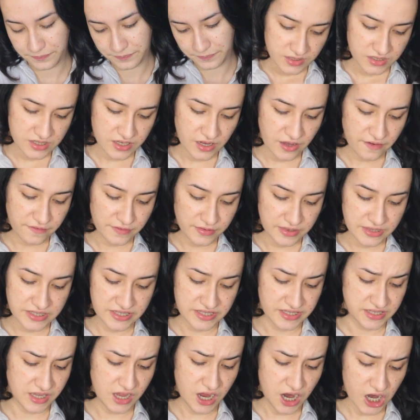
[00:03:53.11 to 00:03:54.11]
Soften the
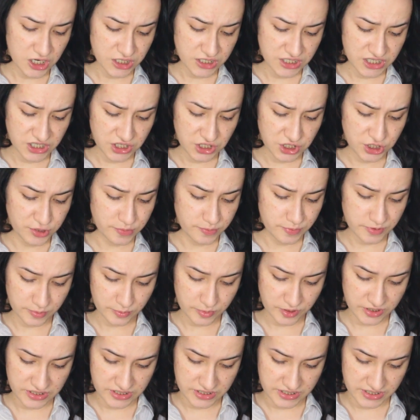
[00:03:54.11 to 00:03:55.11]
scar tissue,
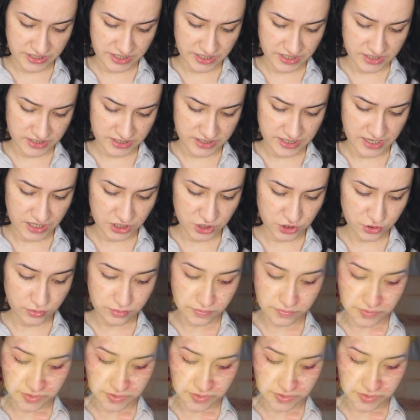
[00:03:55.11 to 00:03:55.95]
promote the skin's natural